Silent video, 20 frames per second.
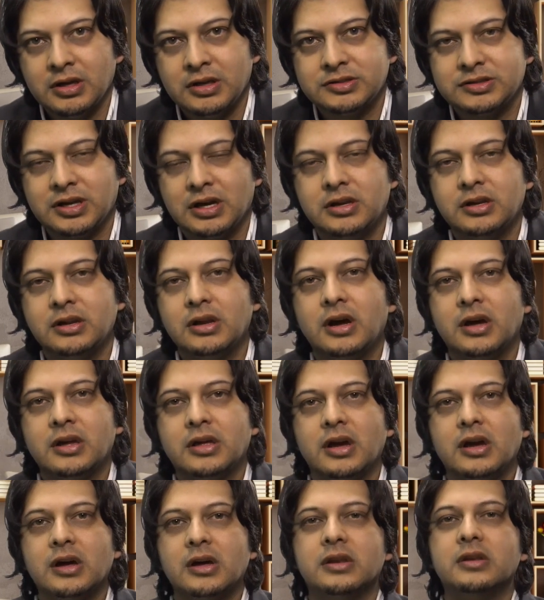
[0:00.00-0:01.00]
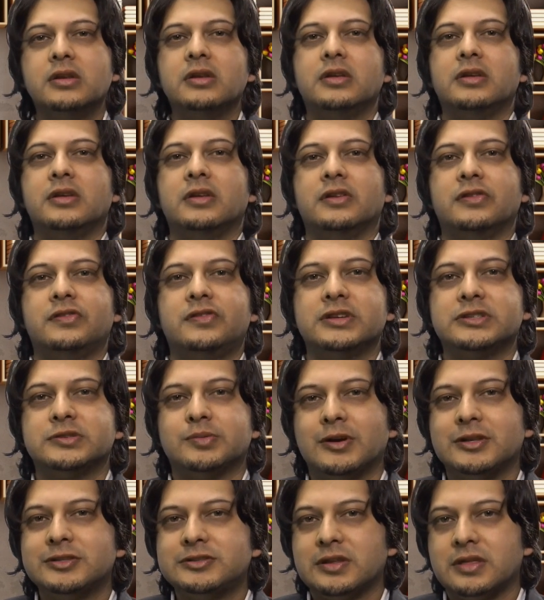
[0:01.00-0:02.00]
son Ayan. He is 6
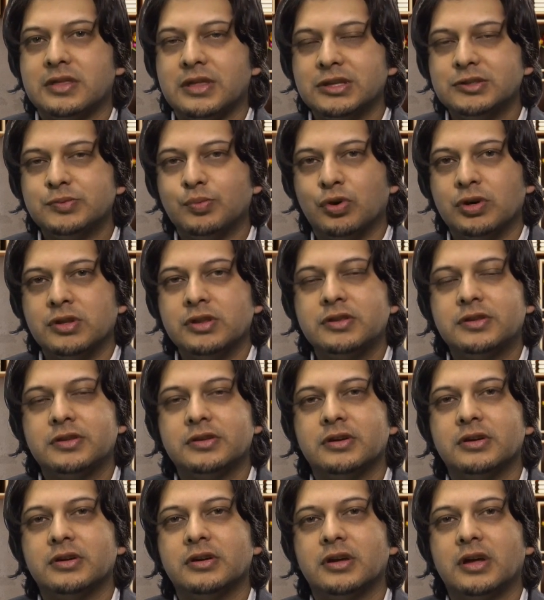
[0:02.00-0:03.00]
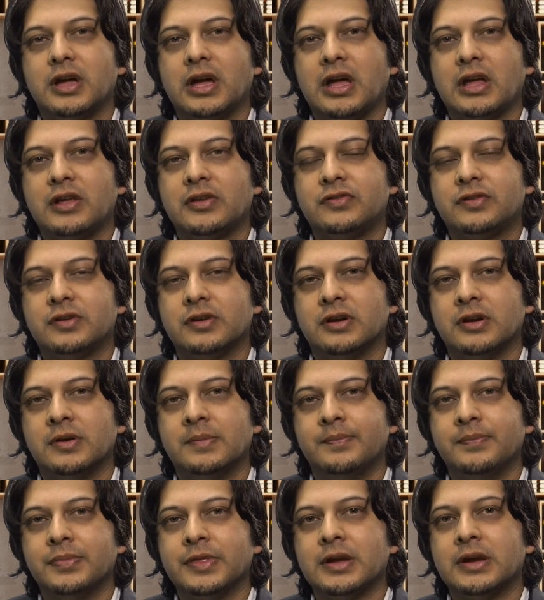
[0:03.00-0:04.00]
months at this point, has
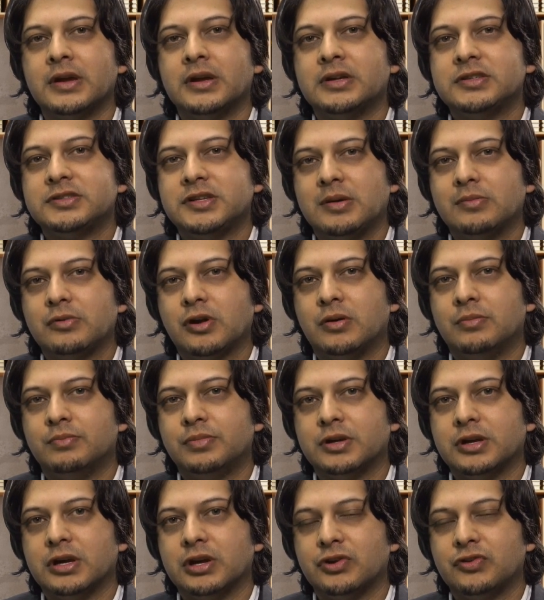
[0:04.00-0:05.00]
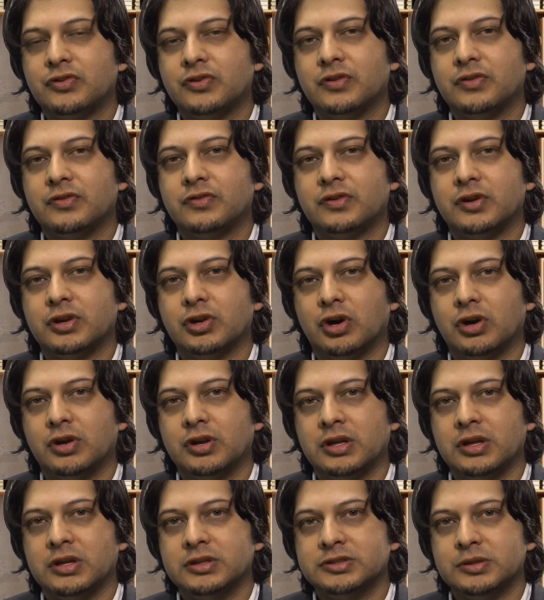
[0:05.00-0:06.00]
some complications
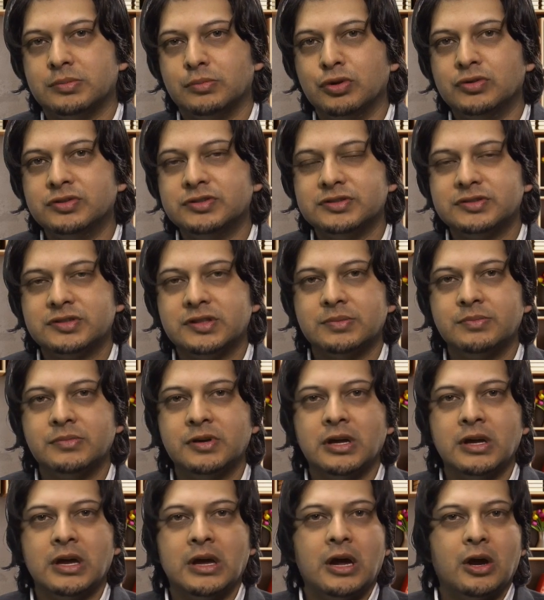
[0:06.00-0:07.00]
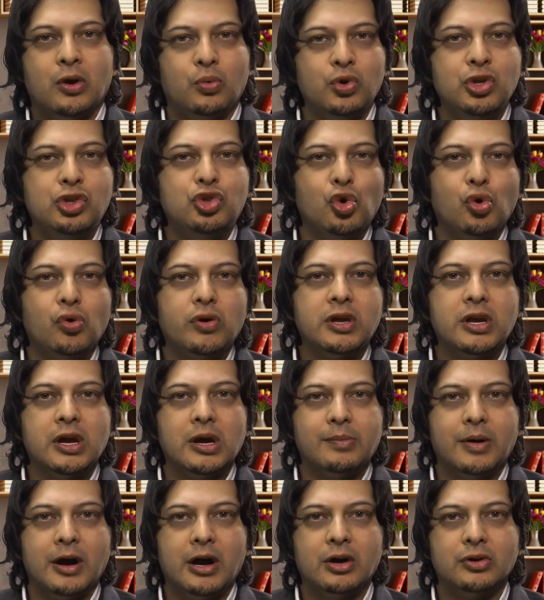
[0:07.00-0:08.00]
regarding his immune system. We're talking
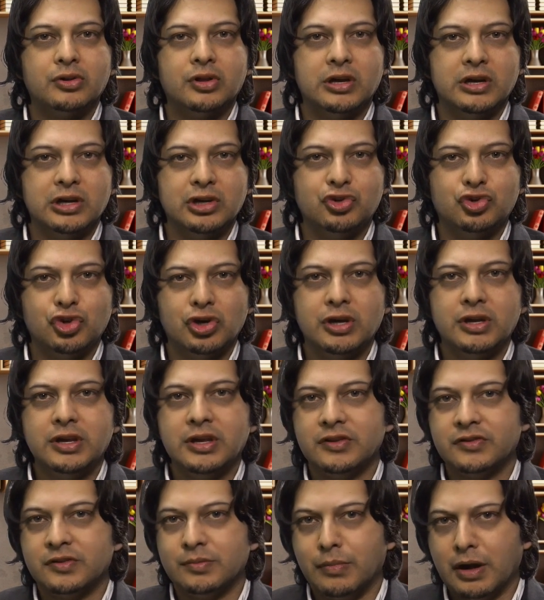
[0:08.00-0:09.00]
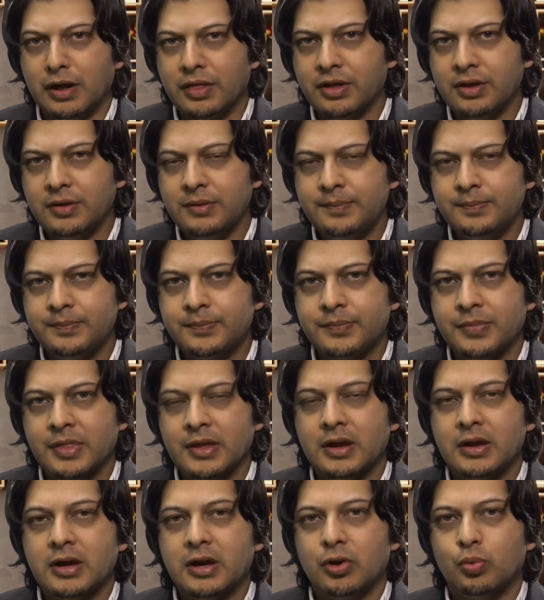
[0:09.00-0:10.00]
about her journey as a mother.
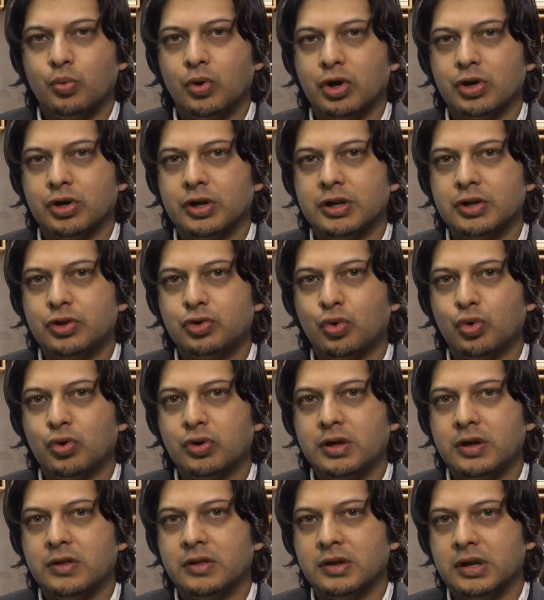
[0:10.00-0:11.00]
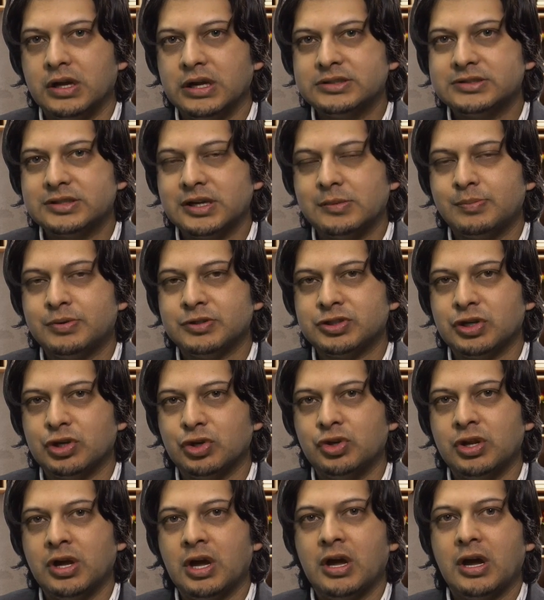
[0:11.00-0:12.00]
We are going to talk in the next
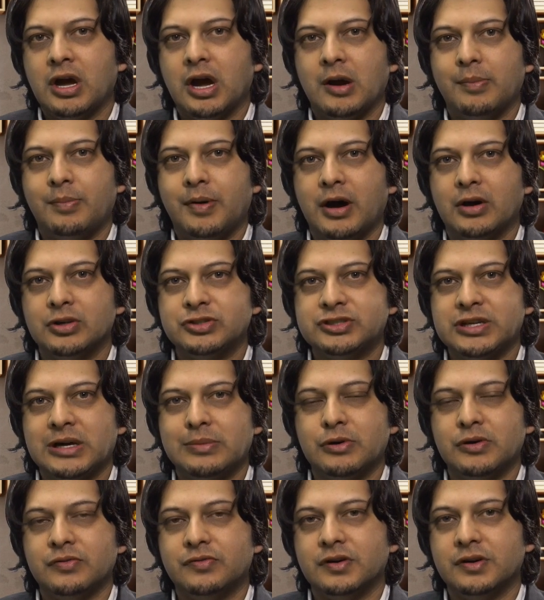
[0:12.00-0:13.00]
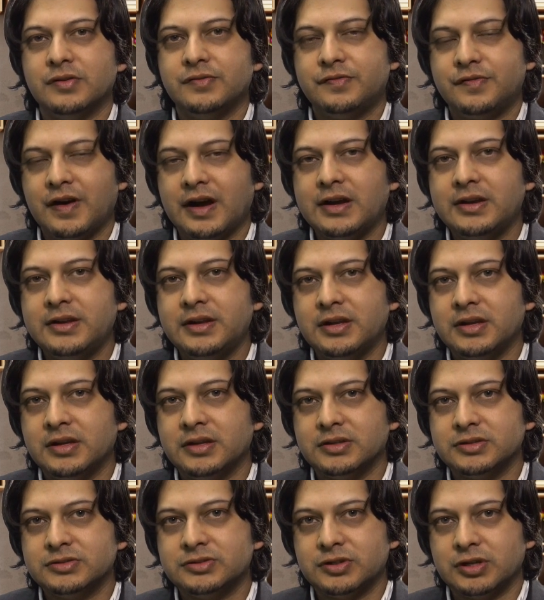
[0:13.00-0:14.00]
episode about some of her
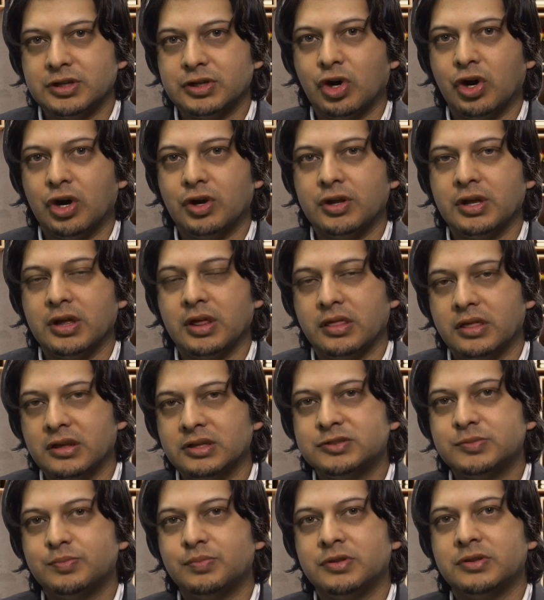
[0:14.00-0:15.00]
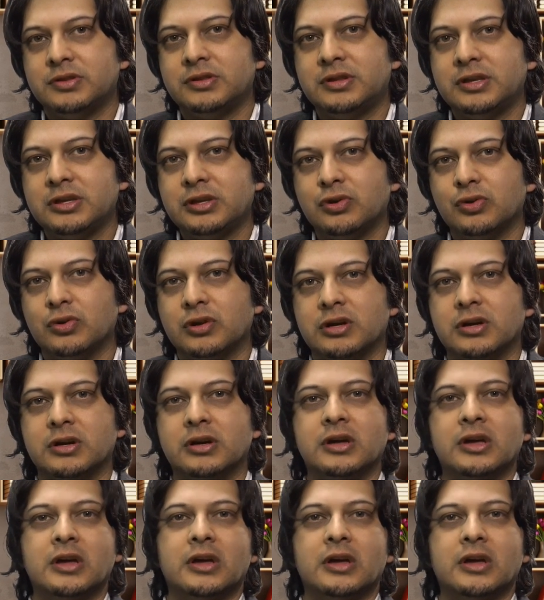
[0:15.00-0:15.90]
findings regarding this particular